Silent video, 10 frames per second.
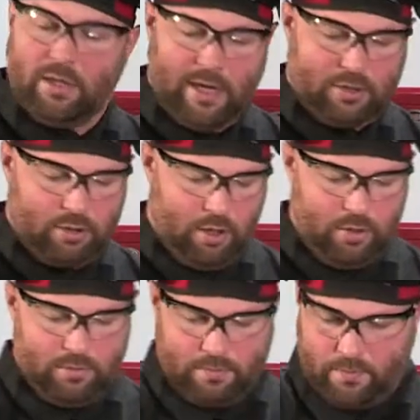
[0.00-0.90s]

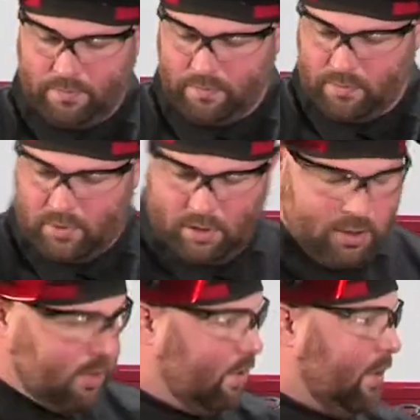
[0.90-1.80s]
electrode
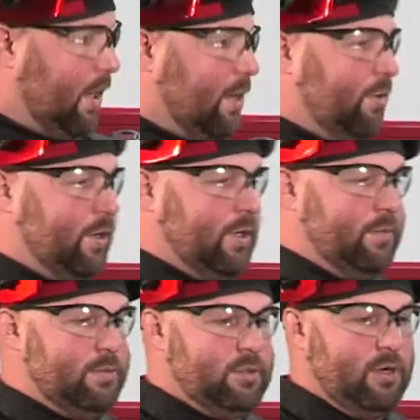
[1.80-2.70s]
and we're going
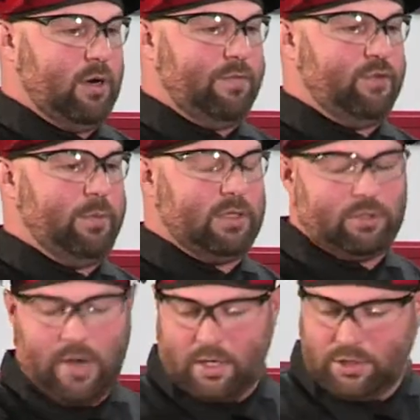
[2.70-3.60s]
to turn our fume
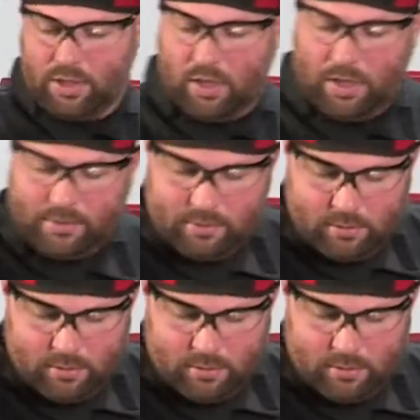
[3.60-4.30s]
extraction on